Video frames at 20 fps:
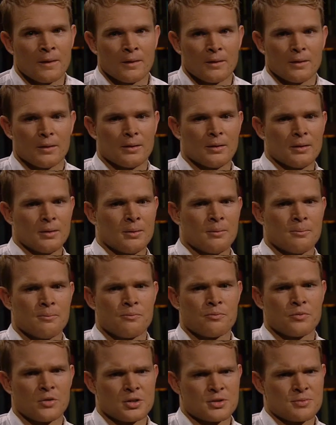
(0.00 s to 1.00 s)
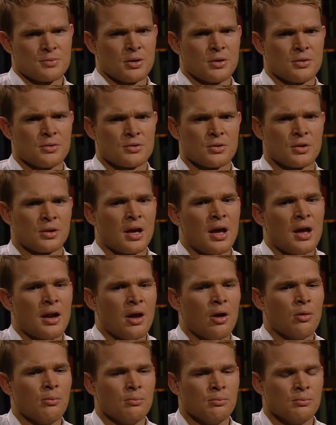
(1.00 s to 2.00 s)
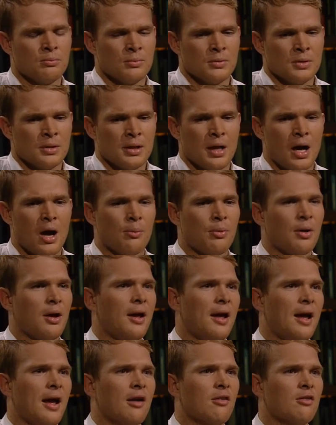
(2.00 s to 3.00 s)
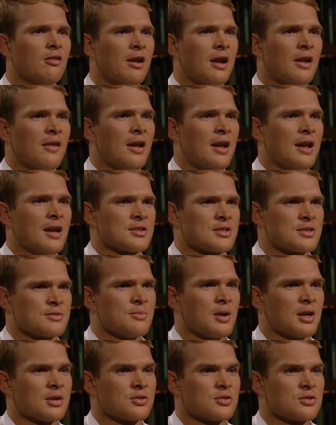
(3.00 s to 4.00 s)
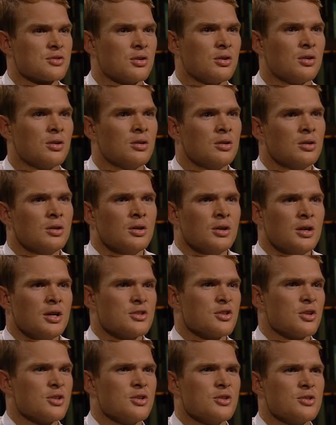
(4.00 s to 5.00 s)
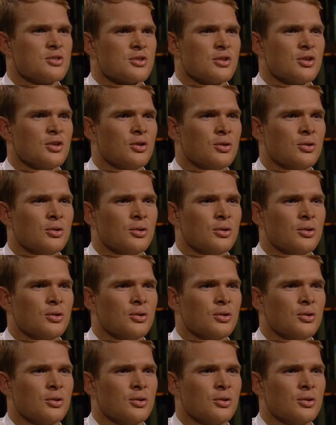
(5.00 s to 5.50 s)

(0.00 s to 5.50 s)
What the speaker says: I suppose I can't help out around the house as much as I used to.